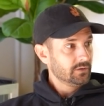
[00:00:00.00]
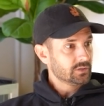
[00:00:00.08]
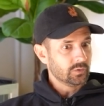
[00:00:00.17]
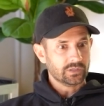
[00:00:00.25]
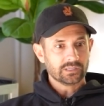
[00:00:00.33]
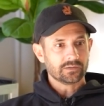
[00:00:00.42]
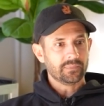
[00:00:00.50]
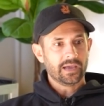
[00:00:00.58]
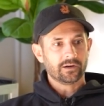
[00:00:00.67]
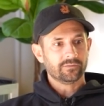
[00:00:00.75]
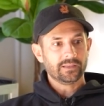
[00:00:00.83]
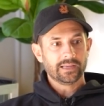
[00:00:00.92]
So it doesn't
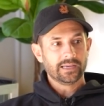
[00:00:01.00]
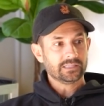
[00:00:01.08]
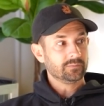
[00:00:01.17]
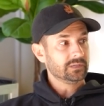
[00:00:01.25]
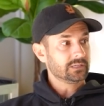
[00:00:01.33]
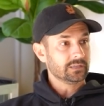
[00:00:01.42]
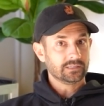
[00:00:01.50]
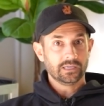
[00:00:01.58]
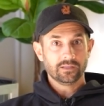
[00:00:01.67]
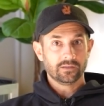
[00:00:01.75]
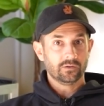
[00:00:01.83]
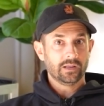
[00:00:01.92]
matter if that guy's missing
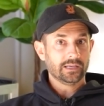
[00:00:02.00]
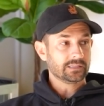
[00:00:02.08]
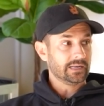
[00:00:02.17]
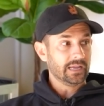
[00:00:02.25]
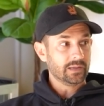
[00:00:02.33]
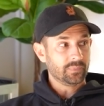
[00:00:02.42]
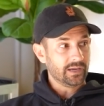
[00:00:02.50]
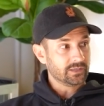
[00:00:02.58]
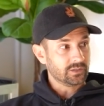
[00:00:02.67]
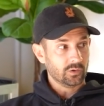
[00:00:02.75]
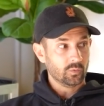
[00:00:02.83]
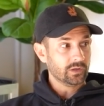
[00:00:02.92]
teeth and has an eye
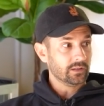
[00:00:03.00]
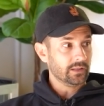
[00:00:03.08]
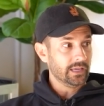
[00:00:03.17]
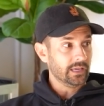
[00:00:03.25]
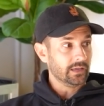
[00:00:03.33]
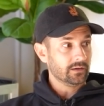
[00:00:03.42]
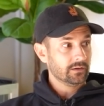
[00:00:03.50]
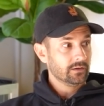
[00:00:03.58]
patch and a wooden leg.